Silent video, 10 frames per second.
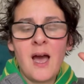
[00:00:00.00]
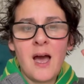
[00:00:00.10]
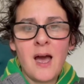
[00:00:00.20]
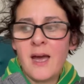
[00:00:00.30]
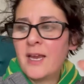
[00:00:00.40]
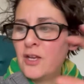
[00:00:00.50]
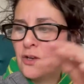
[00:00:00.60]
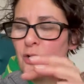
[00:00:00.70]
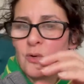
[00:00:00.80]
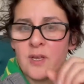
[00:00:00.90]
I
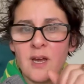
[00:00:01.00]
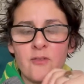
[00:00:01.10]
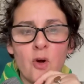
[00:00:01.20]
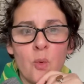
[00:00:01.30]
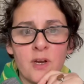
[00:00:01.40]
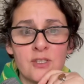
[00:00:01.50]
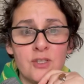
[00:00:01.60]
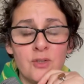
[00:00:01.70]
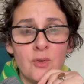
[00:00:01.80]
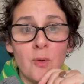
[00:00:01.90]
know that I've got work to
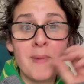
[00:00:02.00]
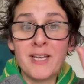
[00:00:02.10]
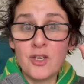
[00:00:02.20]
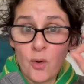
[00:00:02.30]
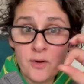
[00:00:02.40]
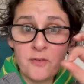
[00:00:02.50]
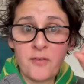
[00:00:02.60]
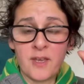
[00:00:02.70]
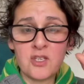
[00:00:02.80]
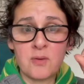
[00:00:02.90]
do on my
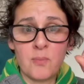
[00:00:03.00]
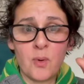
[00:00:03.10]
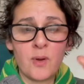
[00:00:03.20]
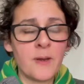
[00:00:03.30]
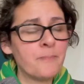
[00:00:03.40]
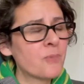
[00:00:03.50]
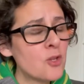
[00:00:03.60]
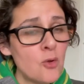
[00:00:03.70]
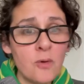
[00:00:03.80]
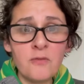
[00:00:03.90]
non-fiction book.
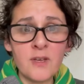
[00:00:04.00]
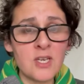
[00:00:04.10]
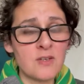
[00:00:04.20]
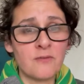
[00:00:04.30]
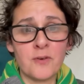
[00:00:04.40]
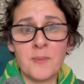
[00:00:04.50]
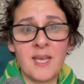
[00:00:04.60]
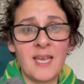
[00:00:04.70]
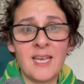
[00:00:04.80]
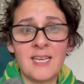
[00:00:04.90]
Non-fiction for
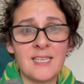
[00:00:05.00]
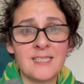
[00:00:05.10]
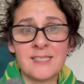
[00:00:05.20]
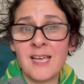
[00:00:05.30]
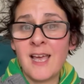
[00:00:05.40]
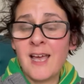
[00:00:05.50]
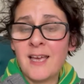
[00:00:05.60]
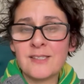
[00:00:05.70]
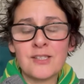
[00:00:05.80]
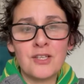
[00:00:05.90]
me is,
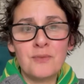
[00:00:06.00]
it's